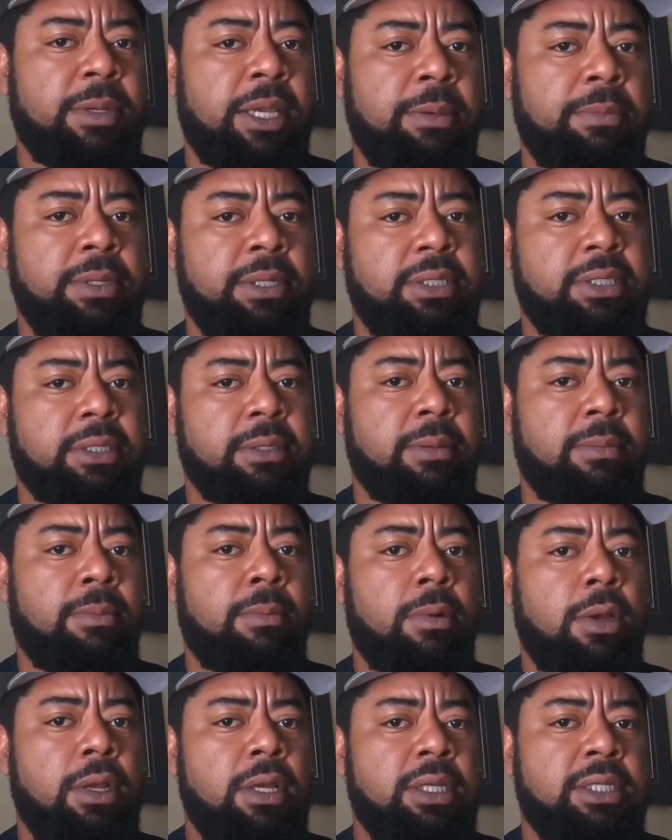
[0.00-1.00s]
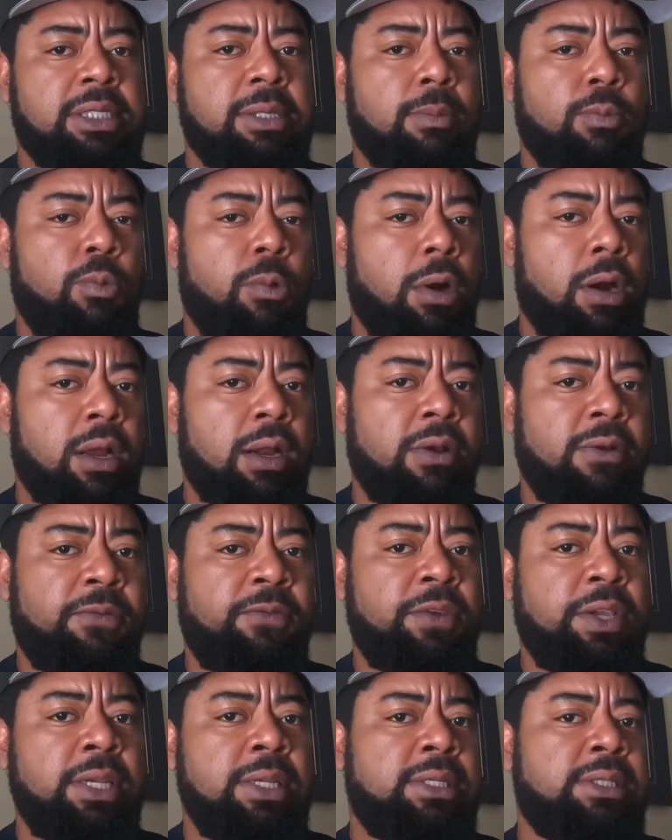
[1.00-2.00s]
water features and
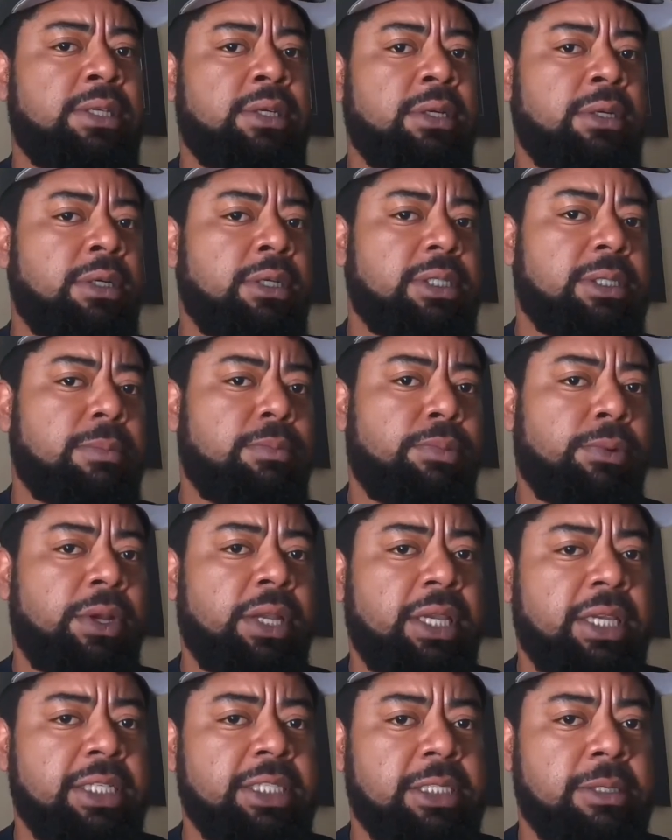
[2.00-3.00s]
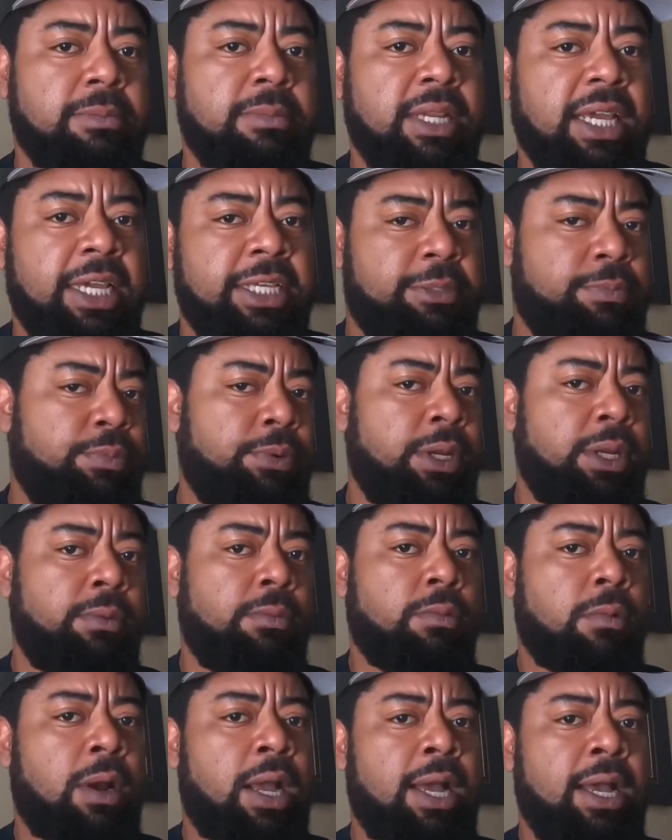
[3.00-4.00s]
bring in some nice pretty rocks,
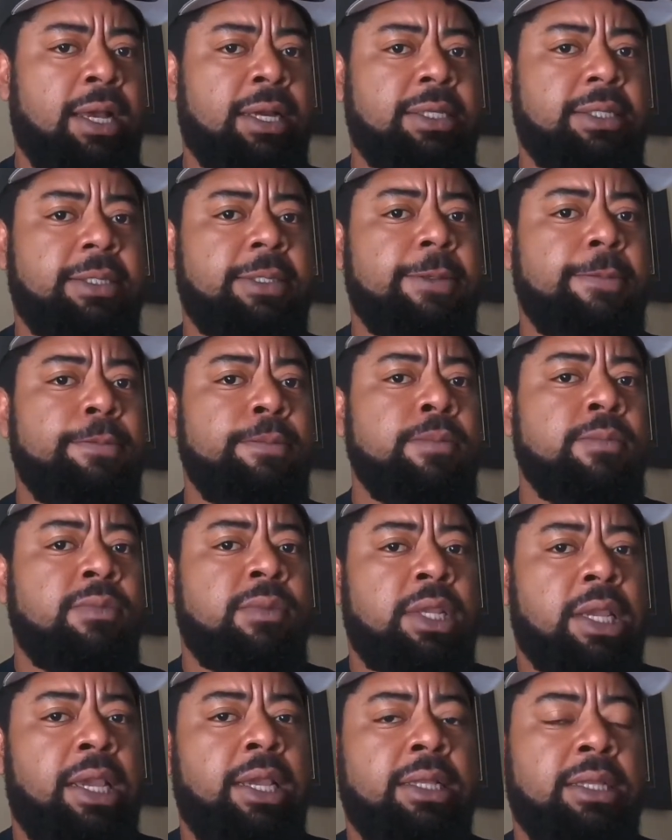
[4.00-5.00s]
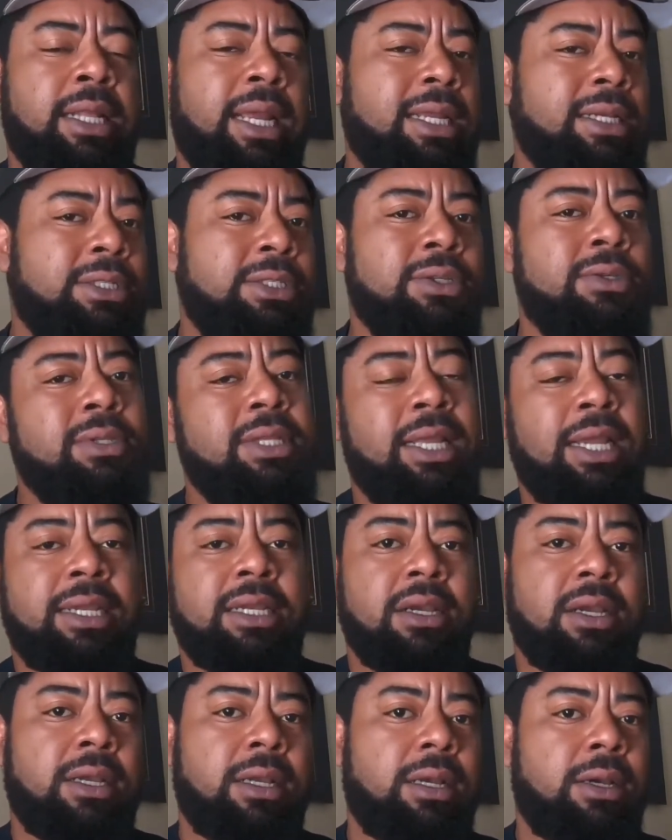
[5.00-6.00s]
and like do like a koi
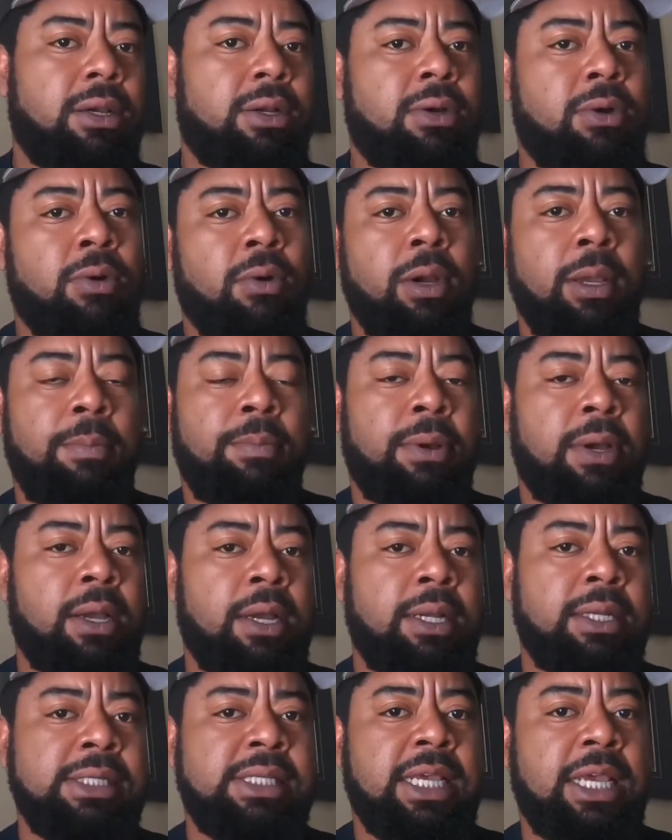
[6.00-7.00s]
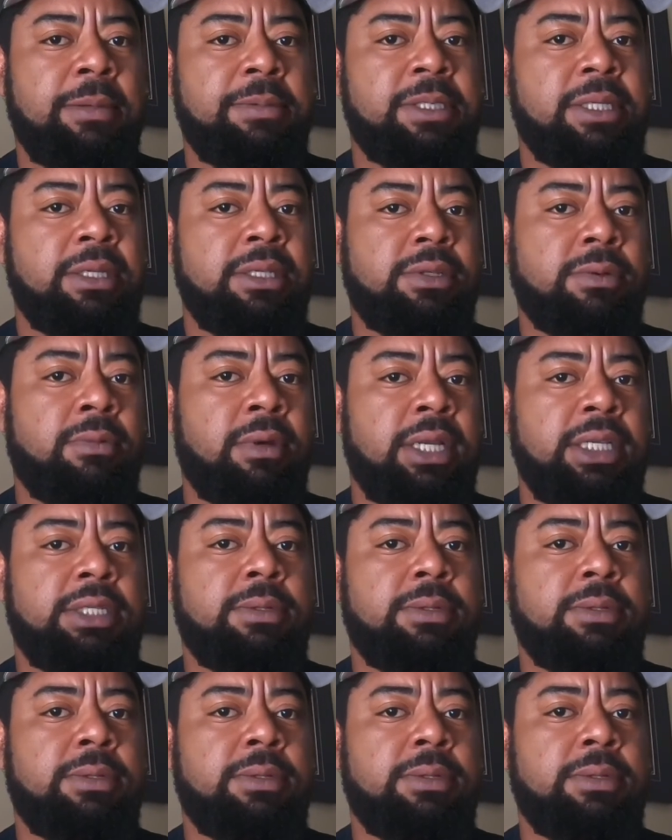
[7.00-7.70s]
pond type situation with that one.